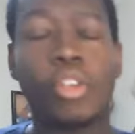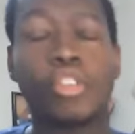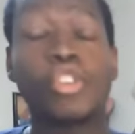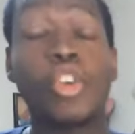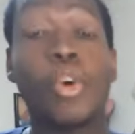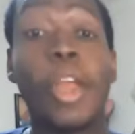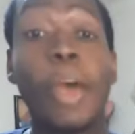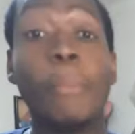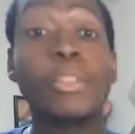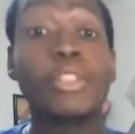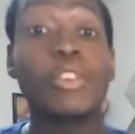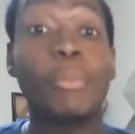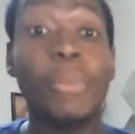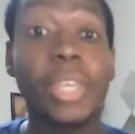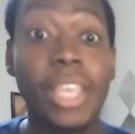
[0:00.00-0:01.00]
So the
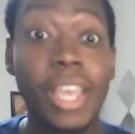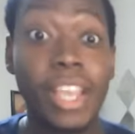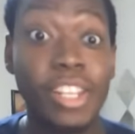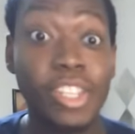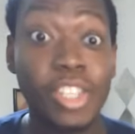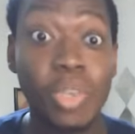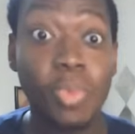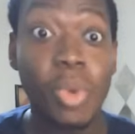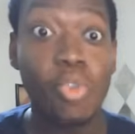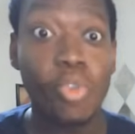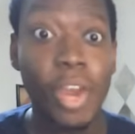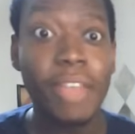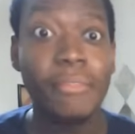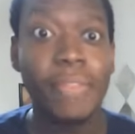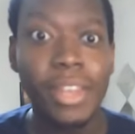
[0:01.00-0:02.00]
episode begins with
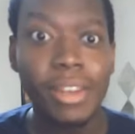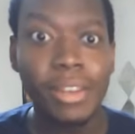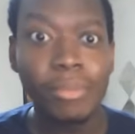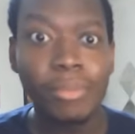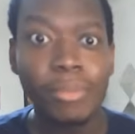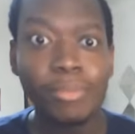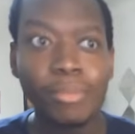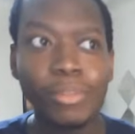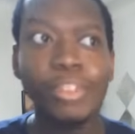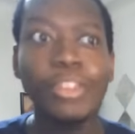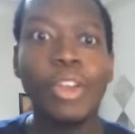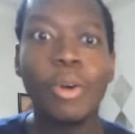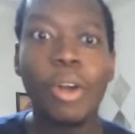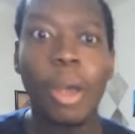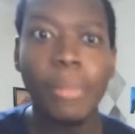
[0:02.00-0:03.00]
Raven, you
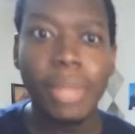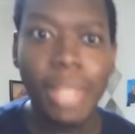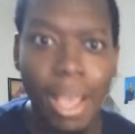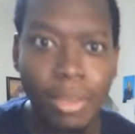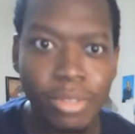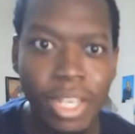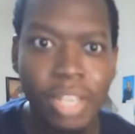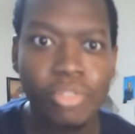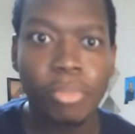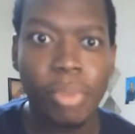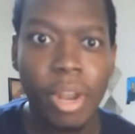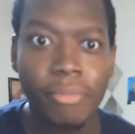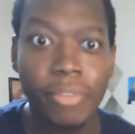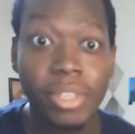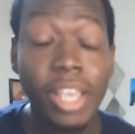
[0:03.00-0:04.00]
know, coming downstairs for
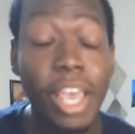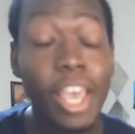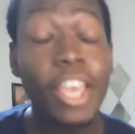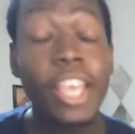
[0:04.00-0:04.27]
breakfast,